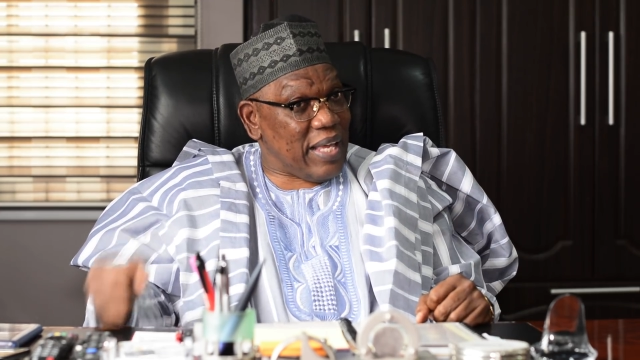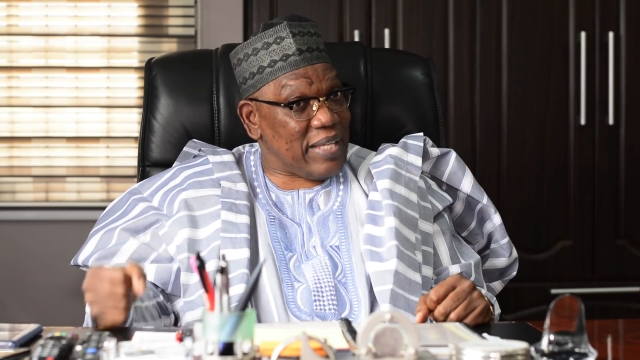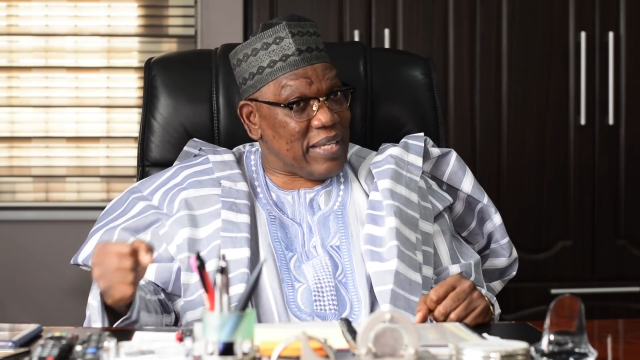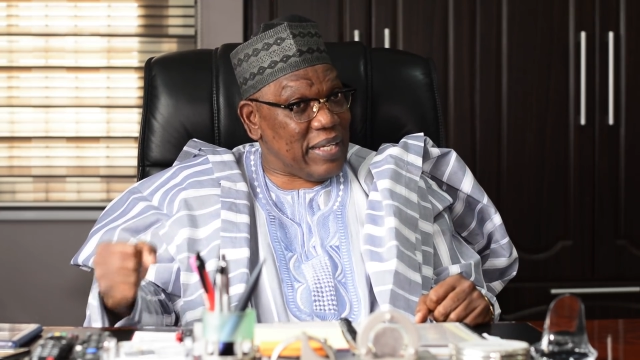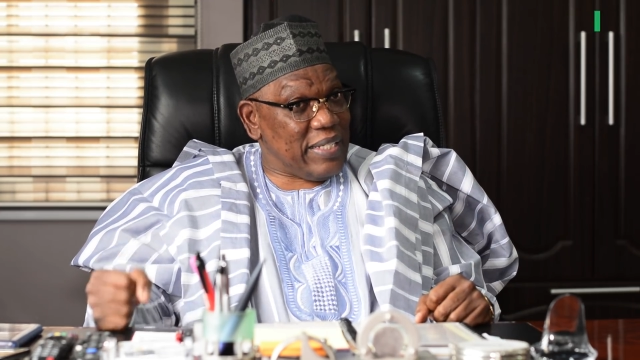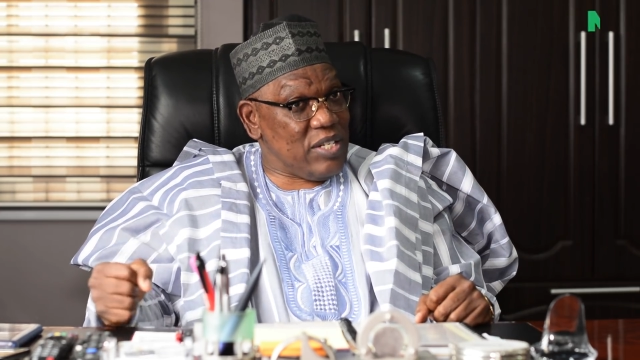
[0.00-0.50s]

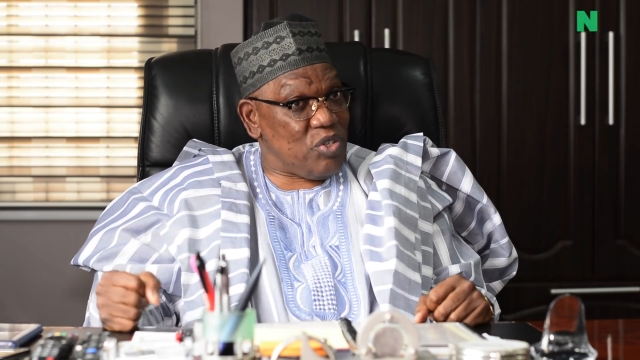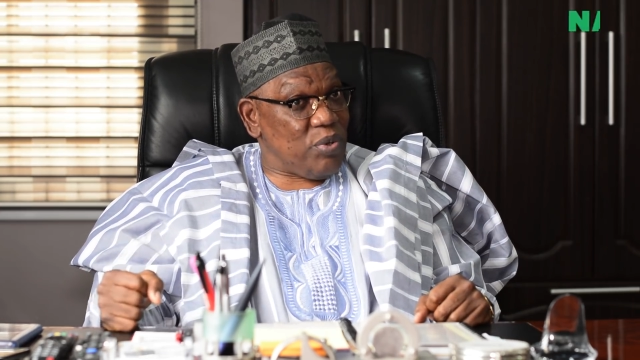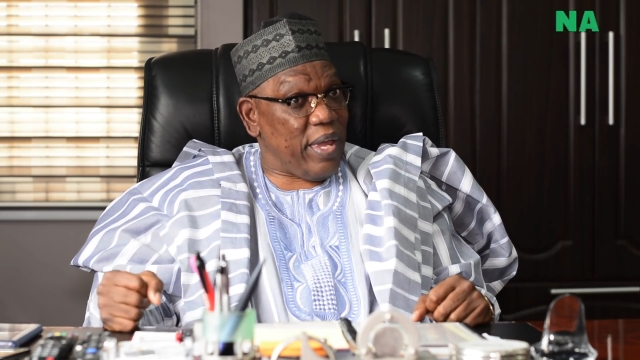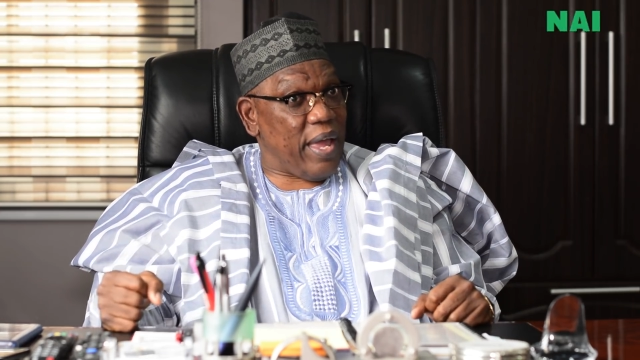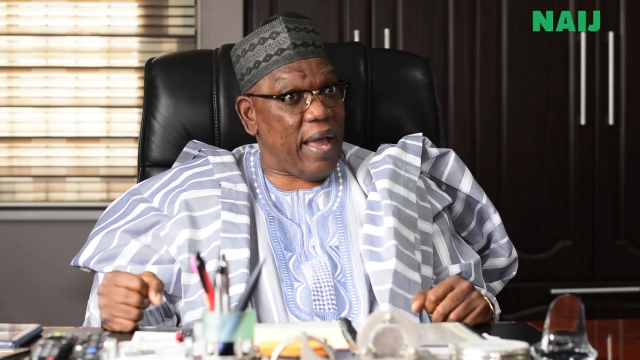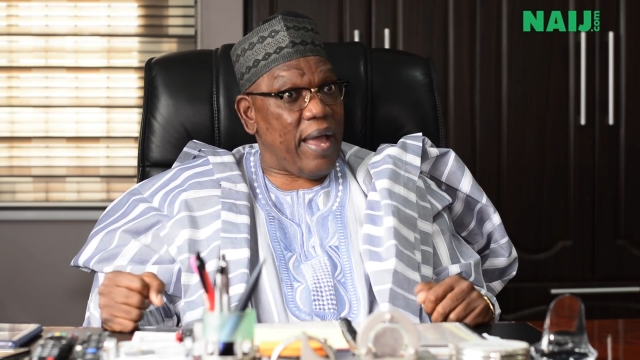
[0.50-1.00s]
there's an issue
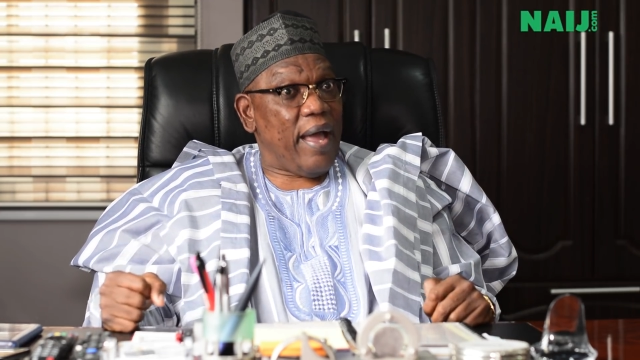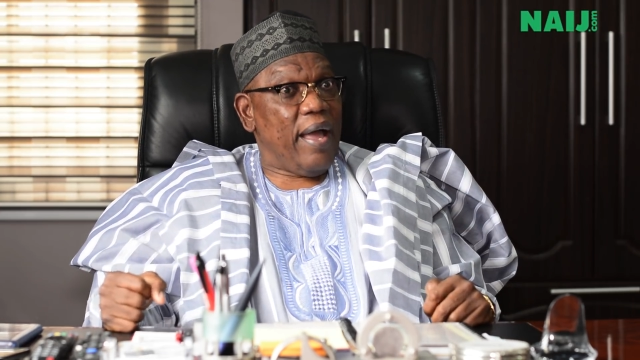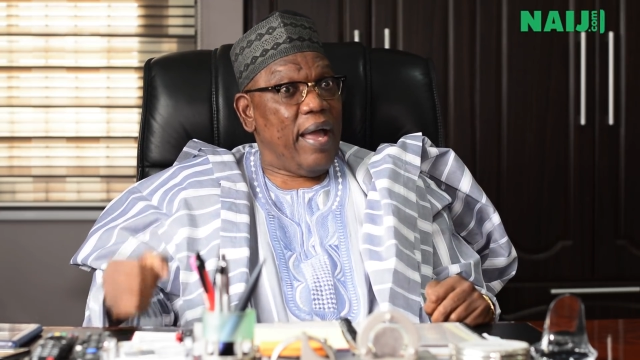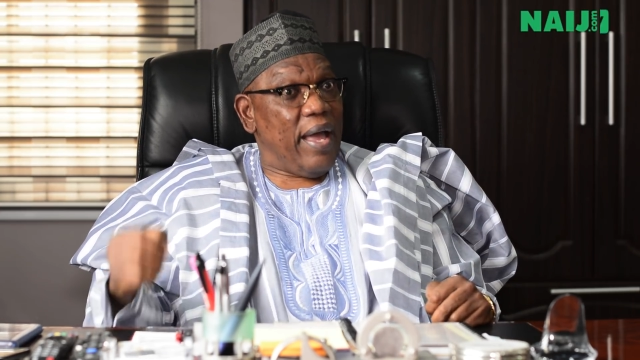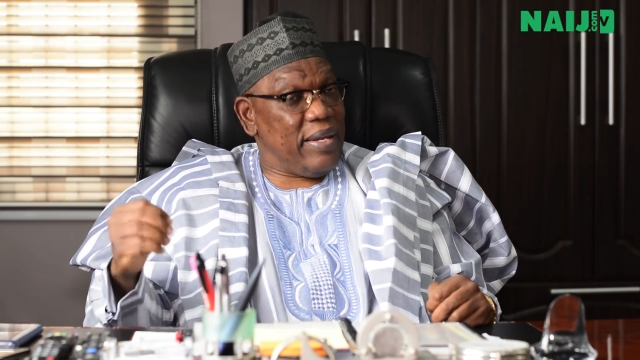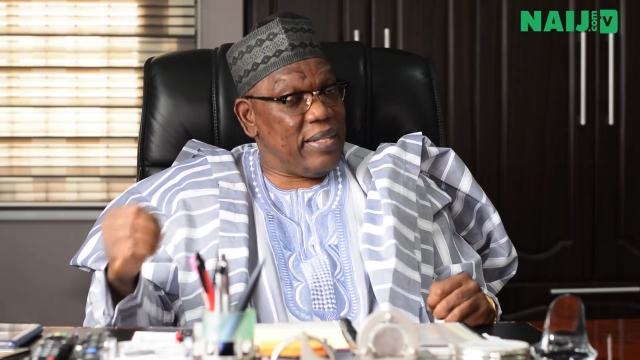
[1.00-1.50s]
here.
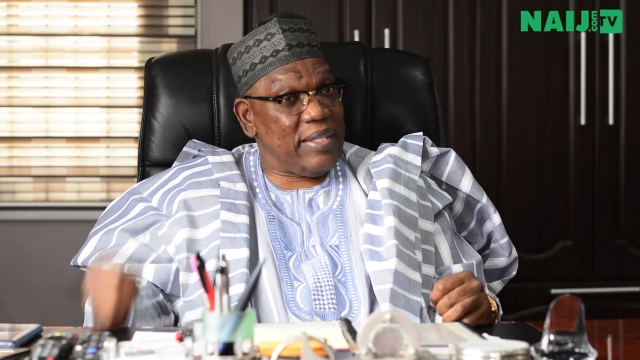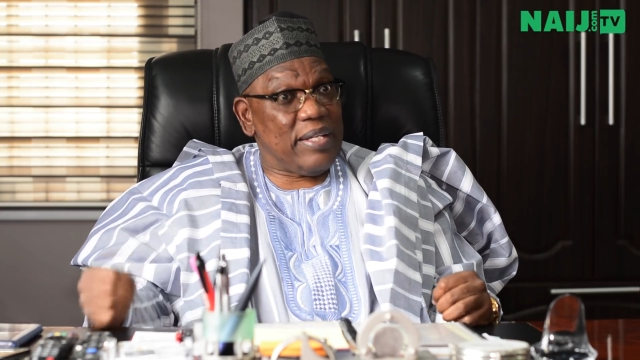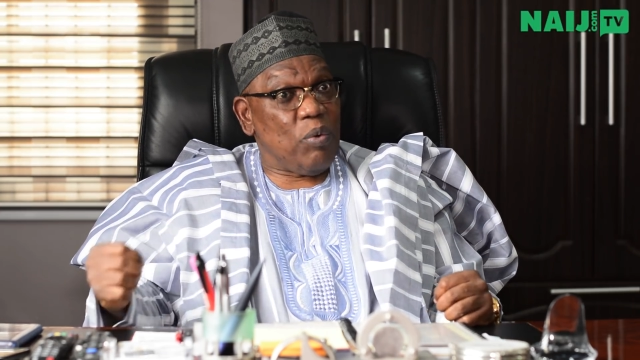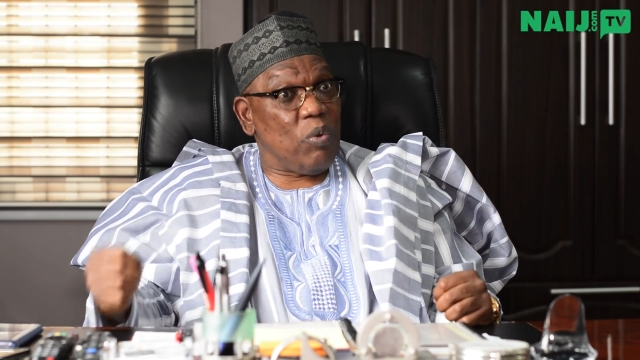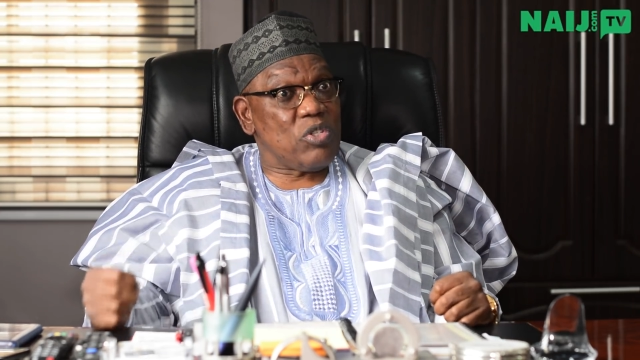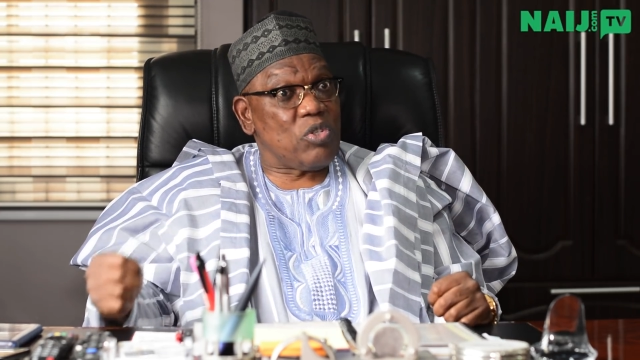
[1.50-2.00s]
Anything
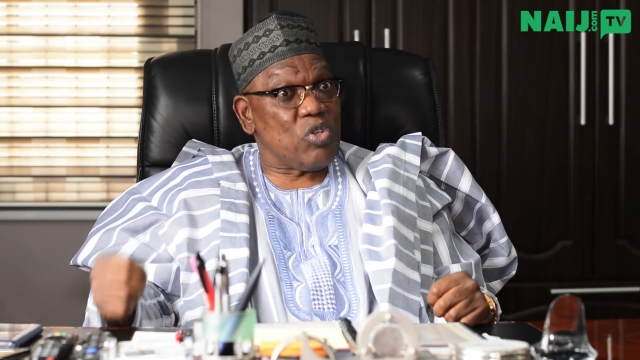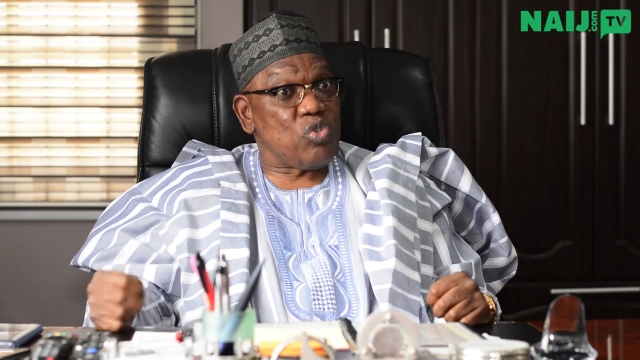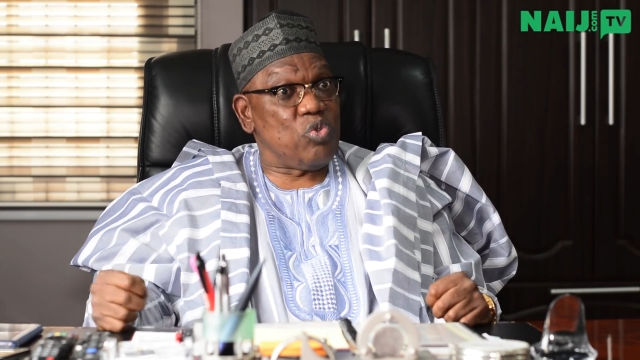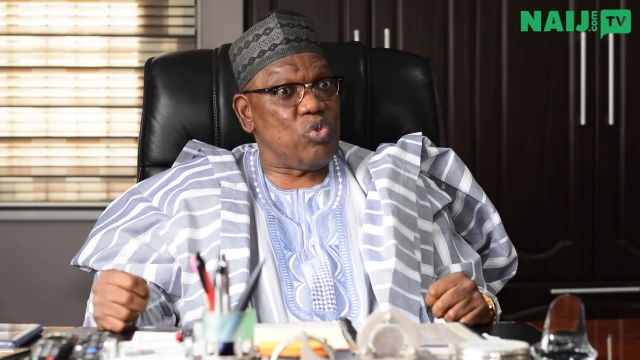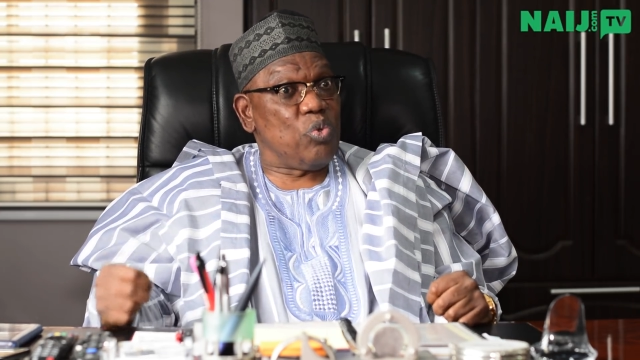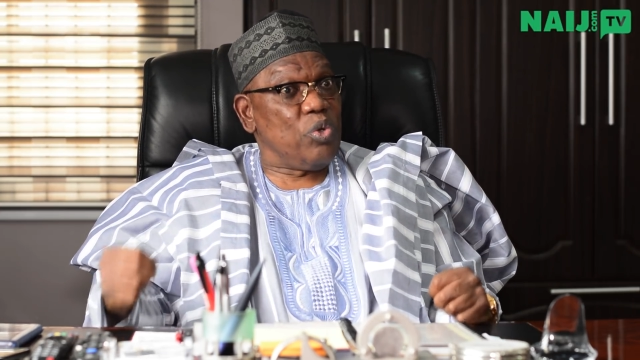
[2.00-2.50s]
he wants us
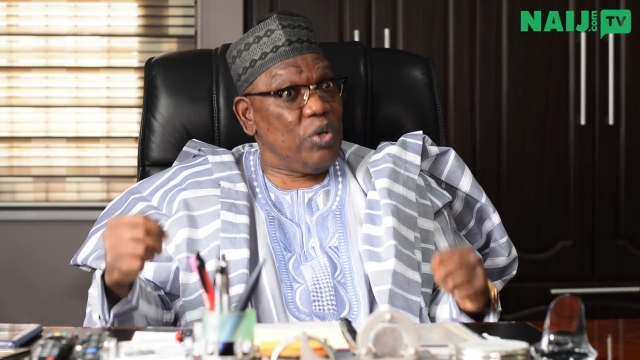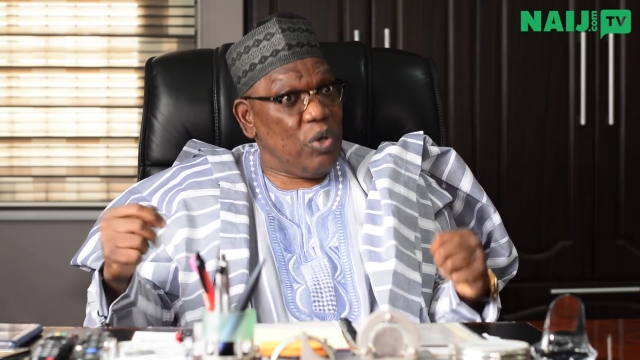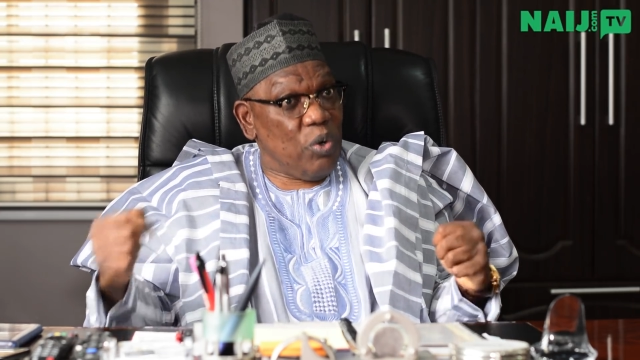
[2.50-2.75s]
to do,